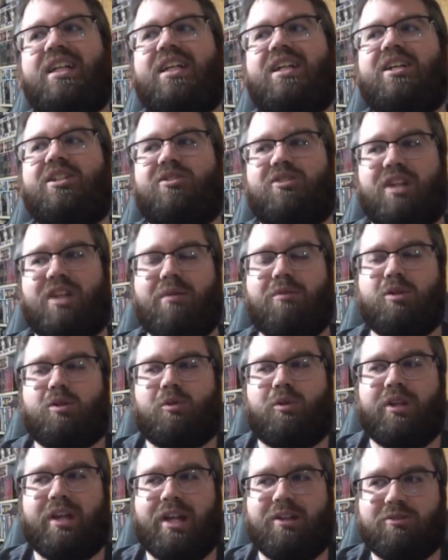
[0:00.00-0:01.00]
So that was
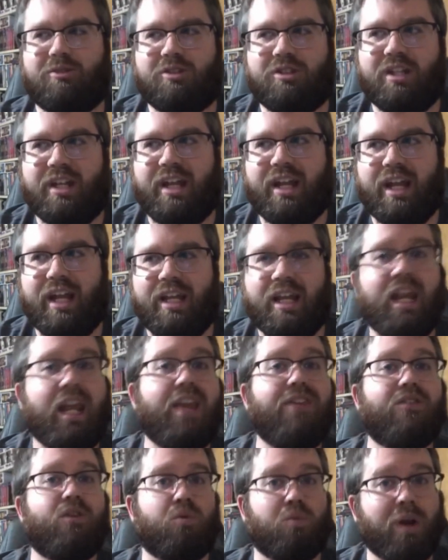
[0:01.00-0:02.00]
really interesting. And he
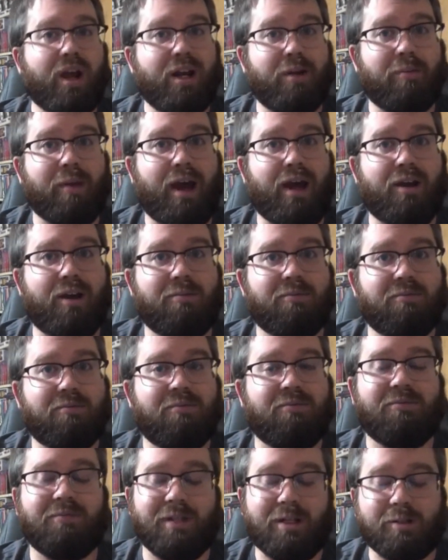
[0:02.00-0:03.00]
even read about him.
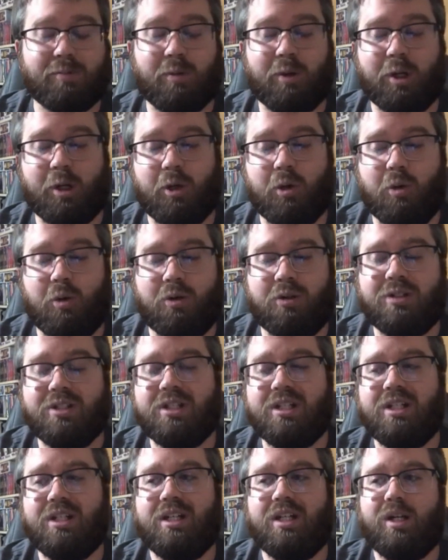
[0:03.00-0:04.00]
That's pretty cool.
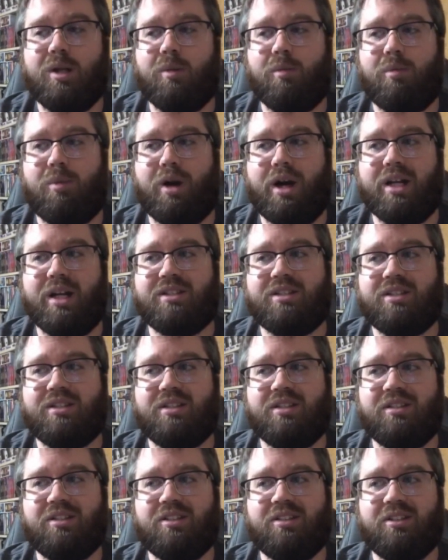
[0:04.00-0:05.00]
But
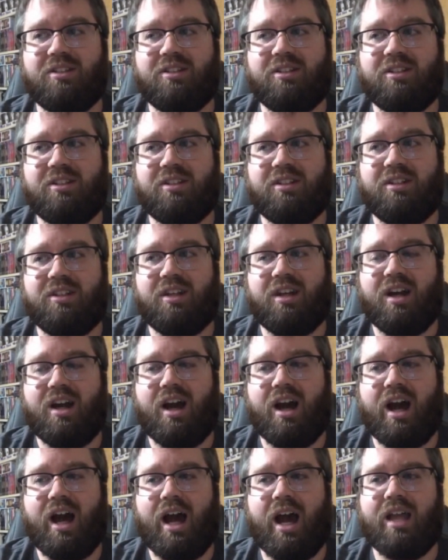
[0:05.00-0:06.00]

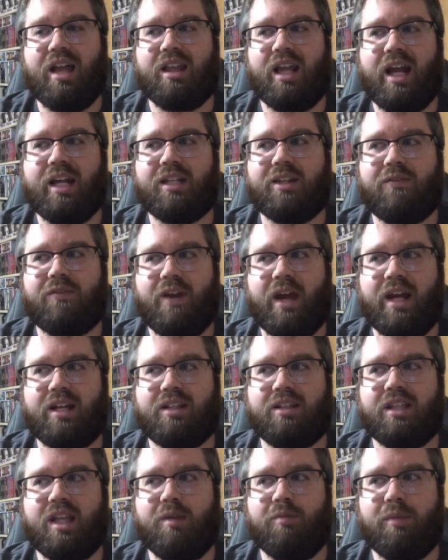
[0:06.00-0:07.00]
I like the fact
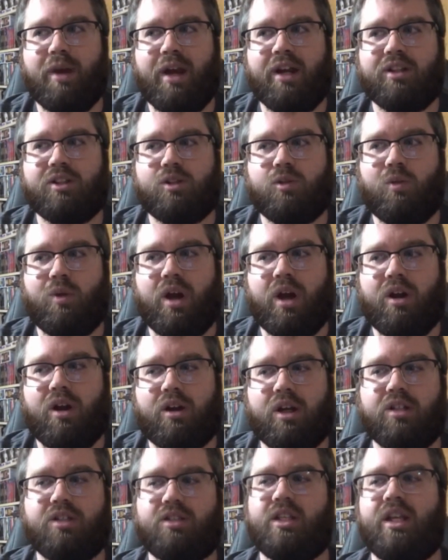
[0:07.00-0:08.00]
that they made it to where,
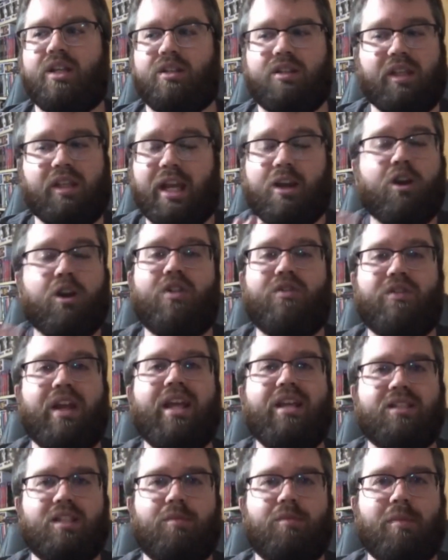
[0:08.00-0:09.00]
because they could have
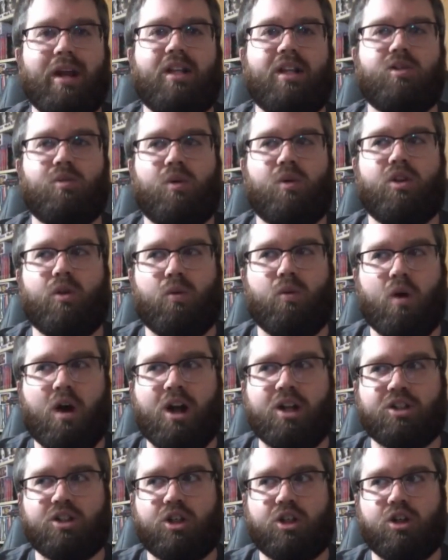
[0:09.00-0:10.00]
easily made it to where the
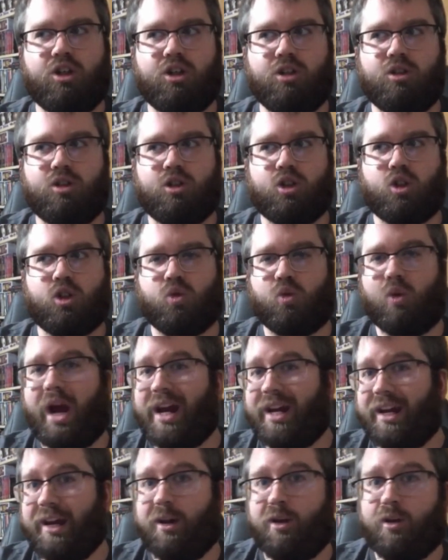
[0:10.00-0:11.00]
Watcher could try
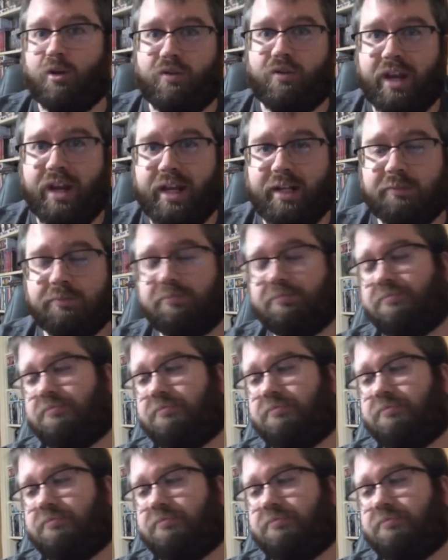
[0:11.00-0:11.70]
to intervene.